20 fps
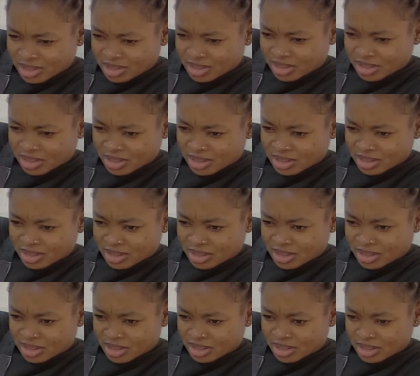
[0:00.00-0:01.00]
Mm.
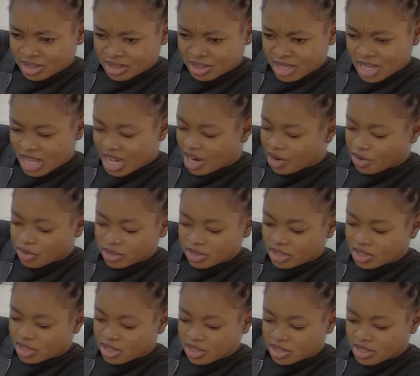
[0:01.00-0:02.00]
And, I don't
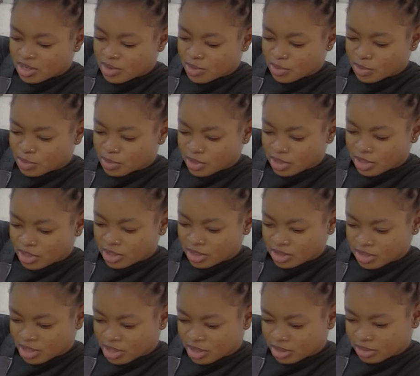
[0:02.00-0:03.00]
think they said, said, no to her,
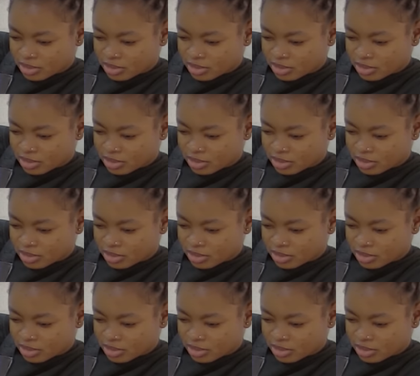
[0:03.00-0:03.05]
Sha.